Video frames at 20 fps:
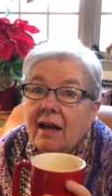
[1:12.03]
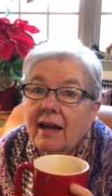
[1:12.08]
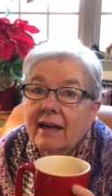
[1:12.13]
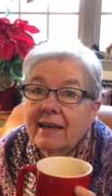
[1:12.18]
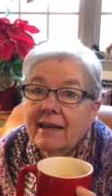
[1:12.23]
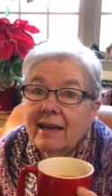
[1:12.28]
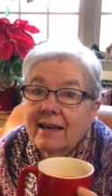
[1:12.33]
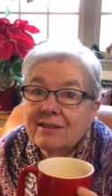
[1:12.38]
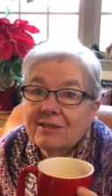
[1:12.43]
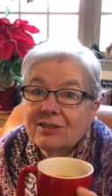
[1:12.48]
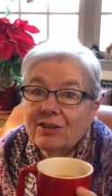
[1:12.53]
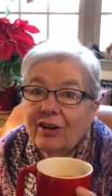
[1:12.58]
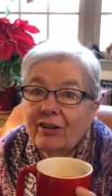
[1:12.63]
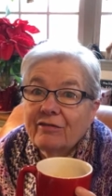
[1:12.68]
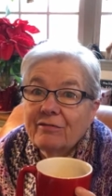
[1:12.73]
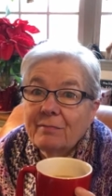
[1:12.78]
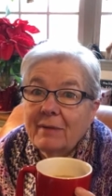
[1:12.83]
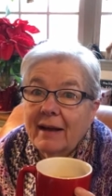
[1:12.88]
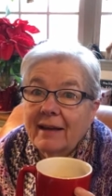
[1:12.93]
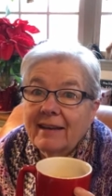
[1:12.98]
I cast
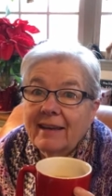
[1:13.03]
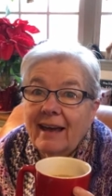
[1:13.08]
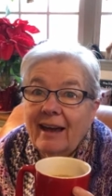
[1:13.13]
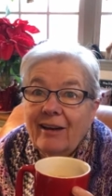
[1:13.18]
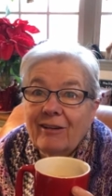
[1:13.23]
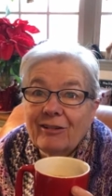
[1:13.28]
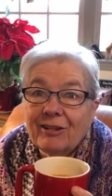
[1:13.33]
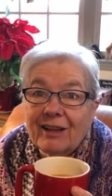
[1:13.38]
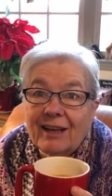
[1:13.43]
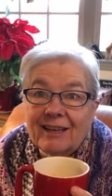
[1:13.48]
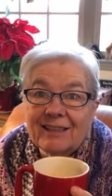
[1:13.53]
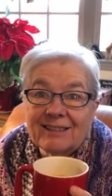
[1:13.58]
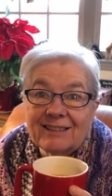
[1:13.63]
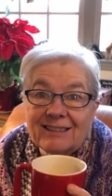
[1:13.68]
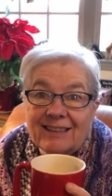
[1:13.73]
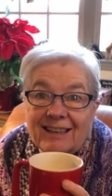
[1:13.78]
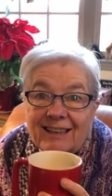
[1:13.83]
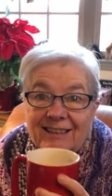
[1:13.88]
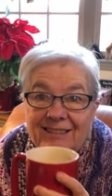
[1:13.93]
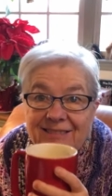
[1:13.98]
off my cowl last
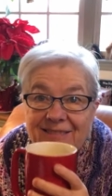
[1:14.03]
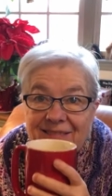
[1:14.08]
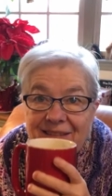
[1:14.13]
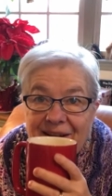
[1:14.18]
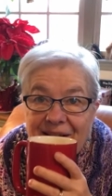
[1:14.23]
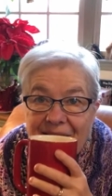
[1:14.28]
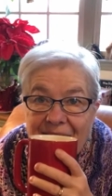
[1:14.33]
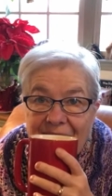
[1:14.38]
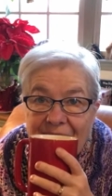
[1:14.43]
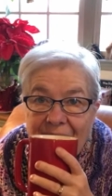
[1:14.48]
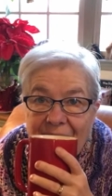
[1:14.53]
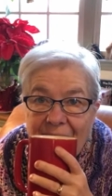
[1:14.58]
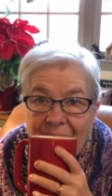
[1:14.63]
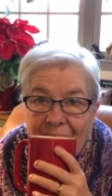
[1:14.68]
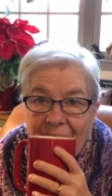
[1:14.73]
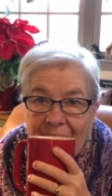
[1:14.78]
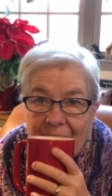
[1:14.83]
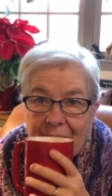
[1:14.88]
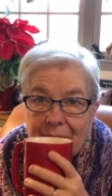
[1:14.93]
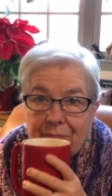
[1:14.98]

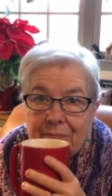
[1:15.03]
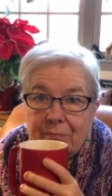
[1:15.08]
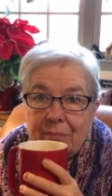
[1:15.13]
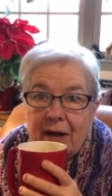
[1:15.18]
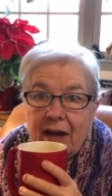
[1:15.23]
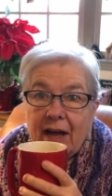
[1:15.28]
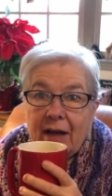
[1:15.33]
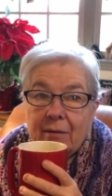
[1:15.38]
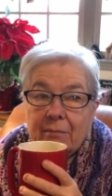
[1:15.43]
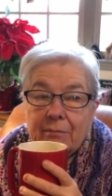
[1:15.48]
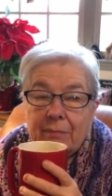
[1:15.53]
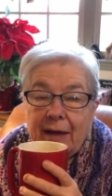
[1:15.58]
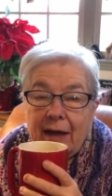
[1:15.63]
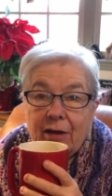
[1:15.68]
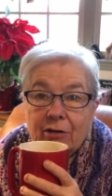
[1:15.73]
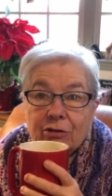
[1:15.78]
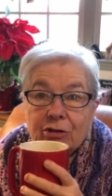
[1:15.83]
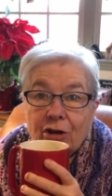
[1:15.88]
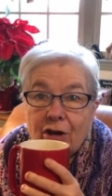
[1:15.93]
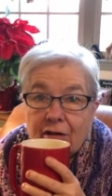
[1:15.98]
night.
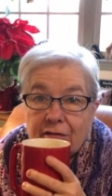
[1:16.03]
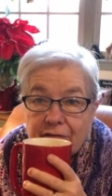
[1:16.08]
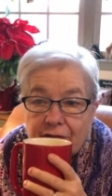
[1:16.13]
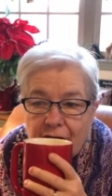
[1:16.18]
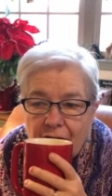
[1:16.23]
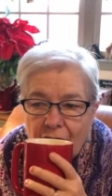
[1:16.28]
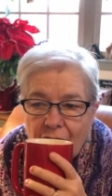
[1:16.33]
Bound off